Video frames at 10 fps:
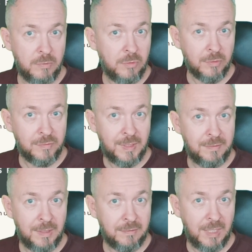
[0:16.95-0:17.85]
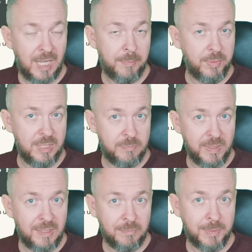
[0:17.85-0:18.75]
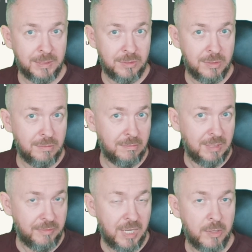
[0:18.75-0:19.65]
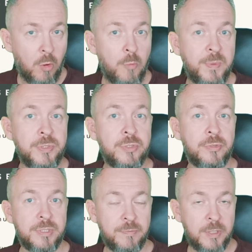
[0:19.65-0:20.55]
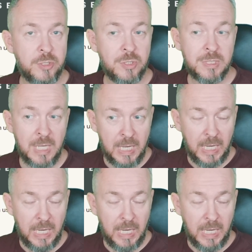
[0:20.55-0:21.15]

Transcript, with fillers: Not that that app is bad, but there are open source versions